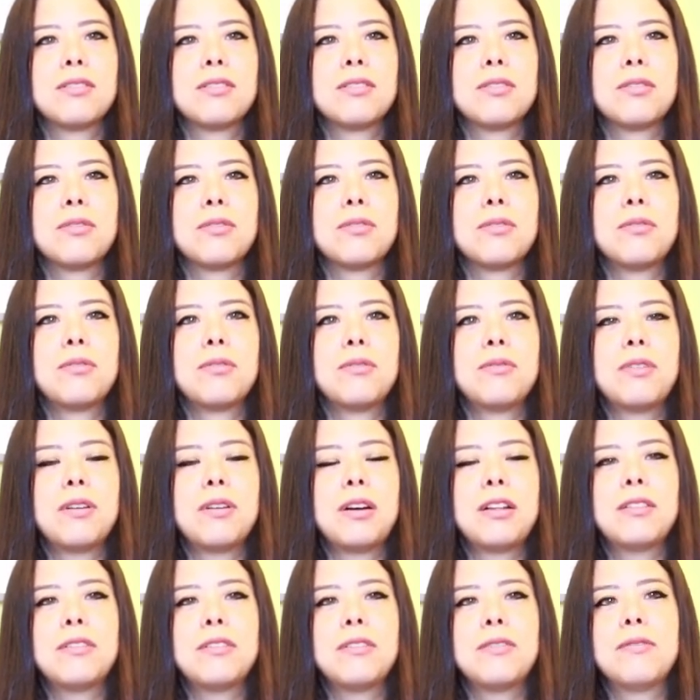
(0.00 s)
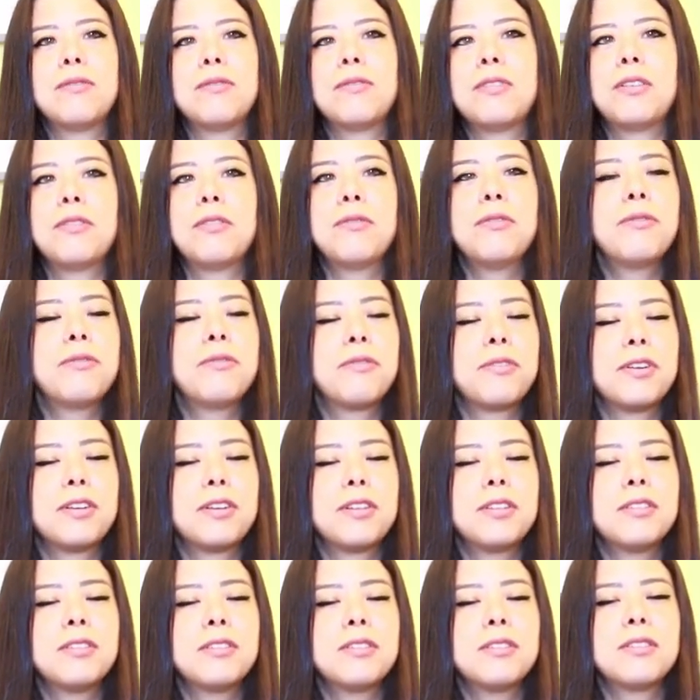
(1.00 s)
So, at the very
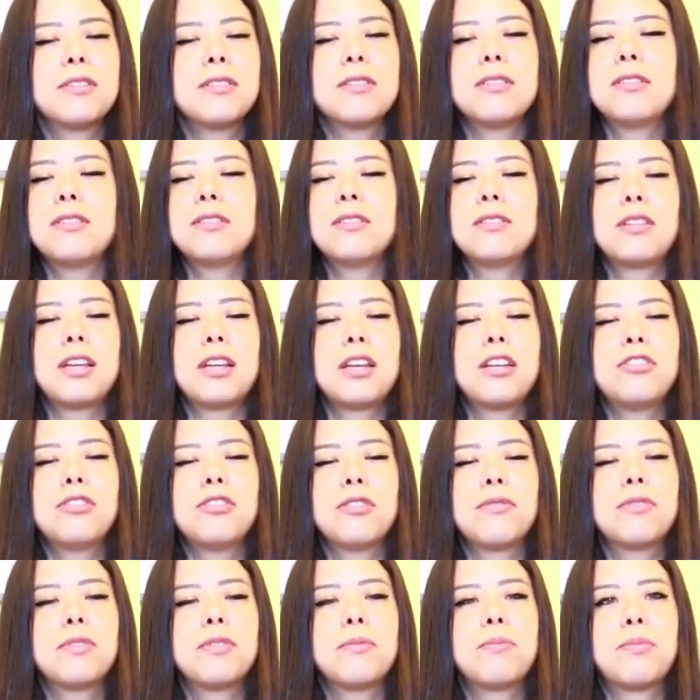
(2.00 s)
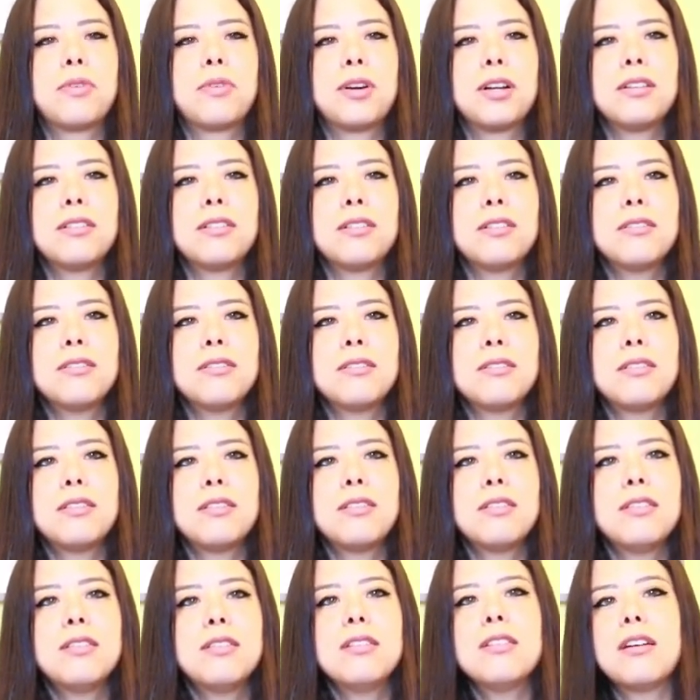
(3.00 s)
first stage of the
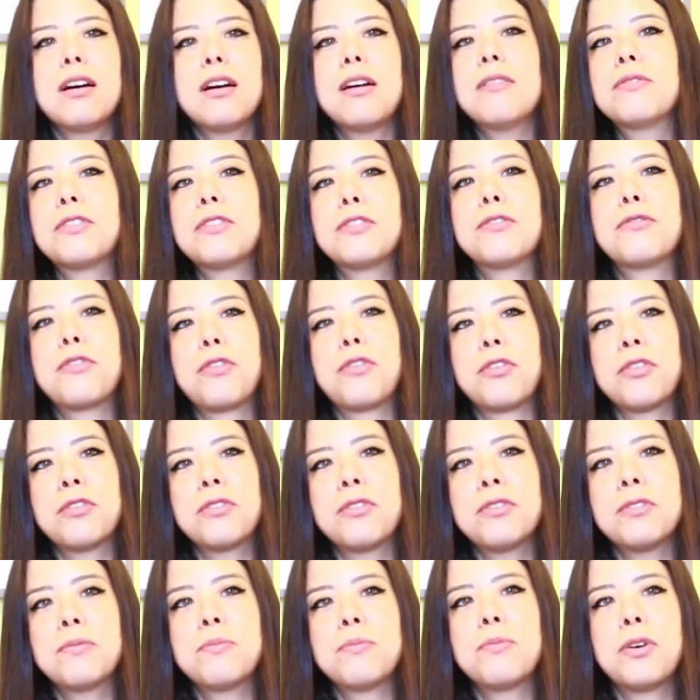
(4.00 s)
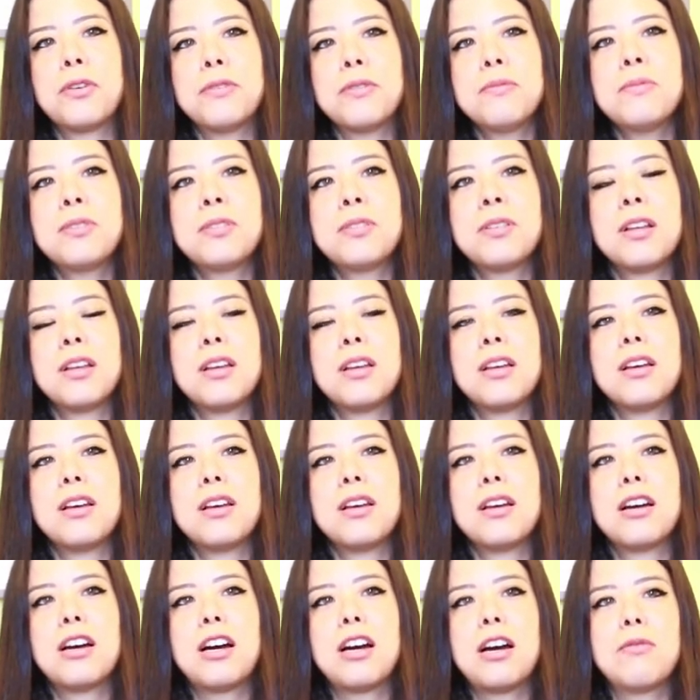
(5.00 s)
pregnancy, after four months,
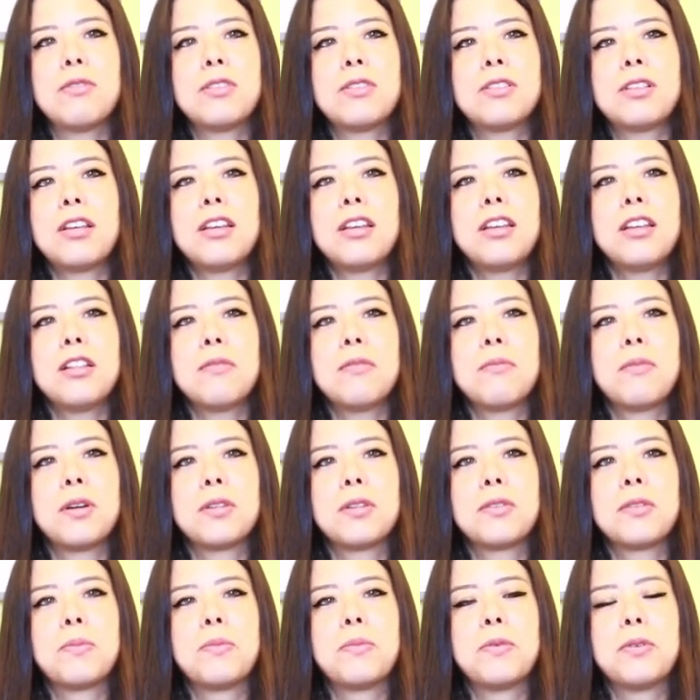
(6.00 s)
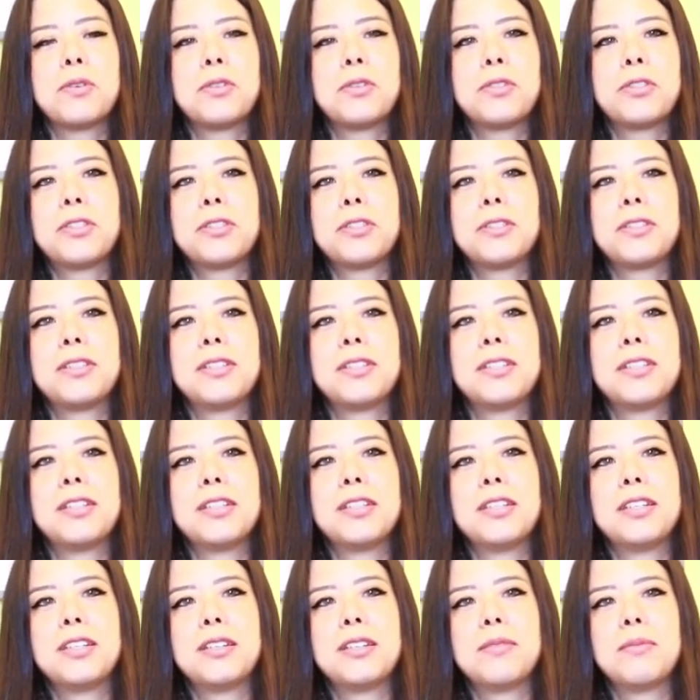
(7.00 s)
I was thinking about abortion.
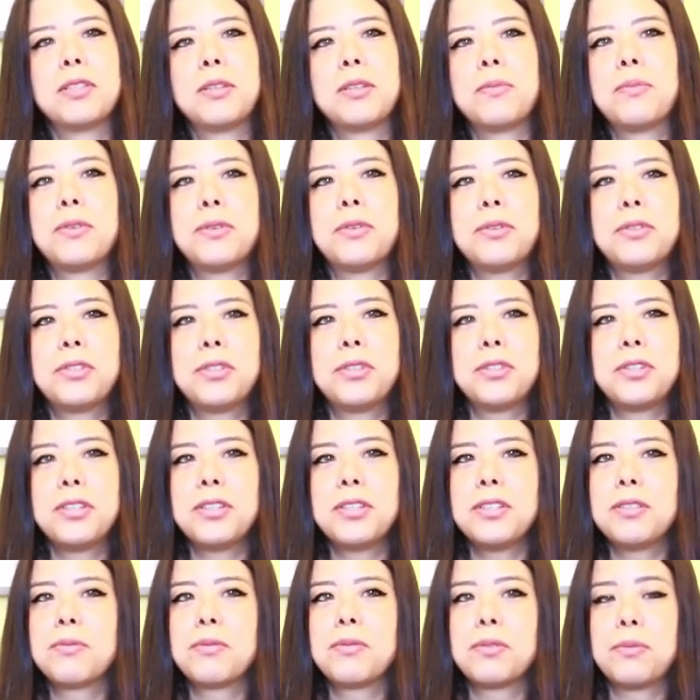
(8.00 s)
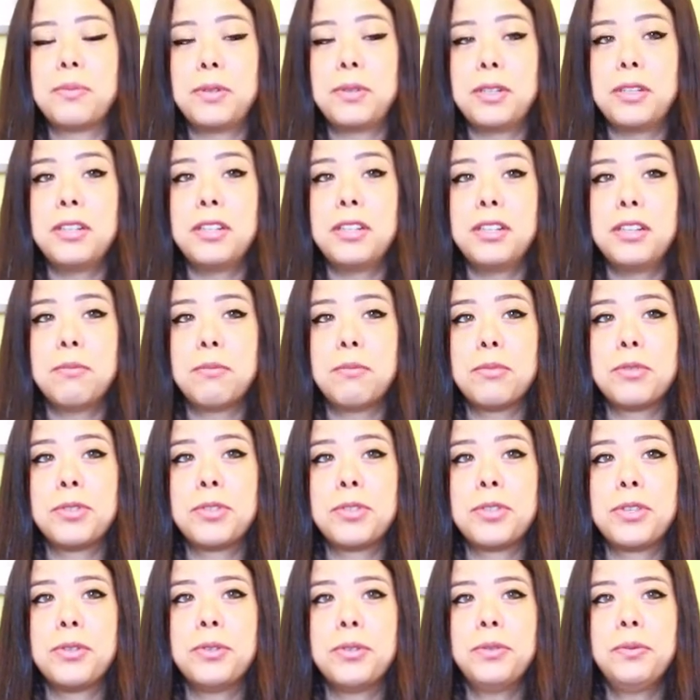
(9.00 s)
But abortion is forbidden in
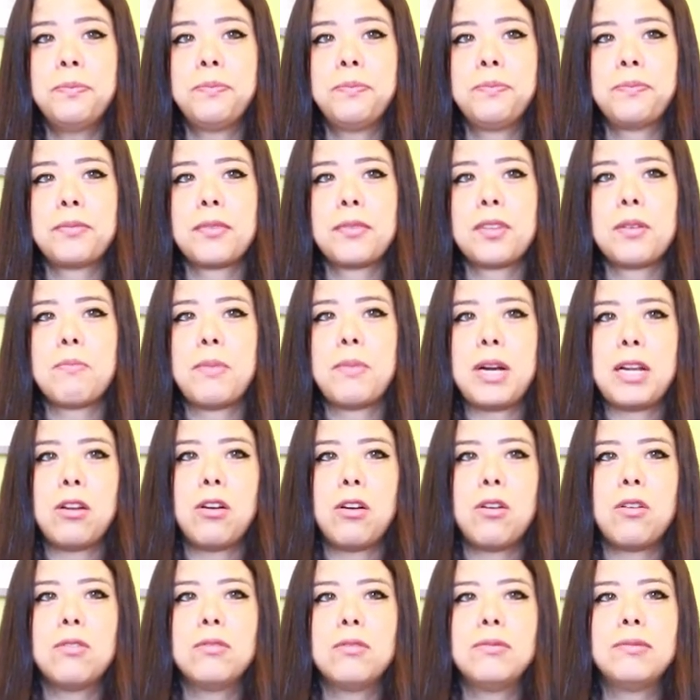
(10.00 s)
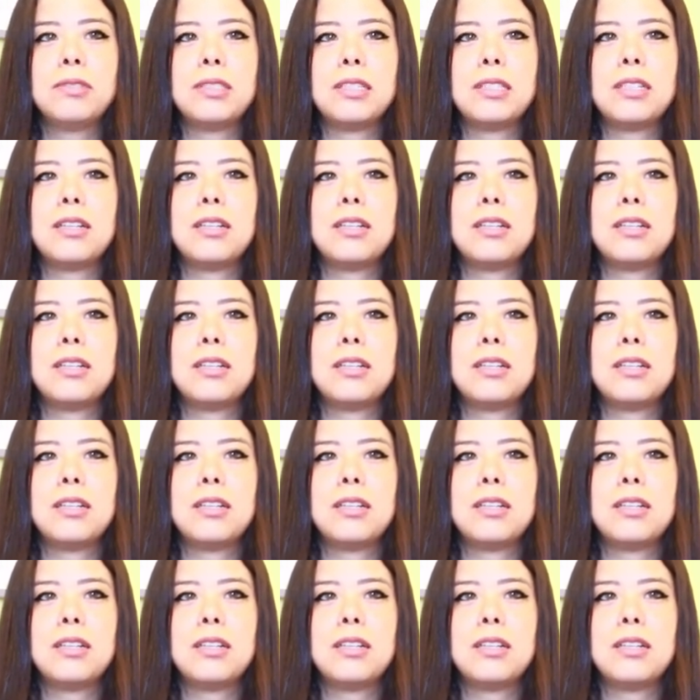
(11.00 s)
Brazil by law.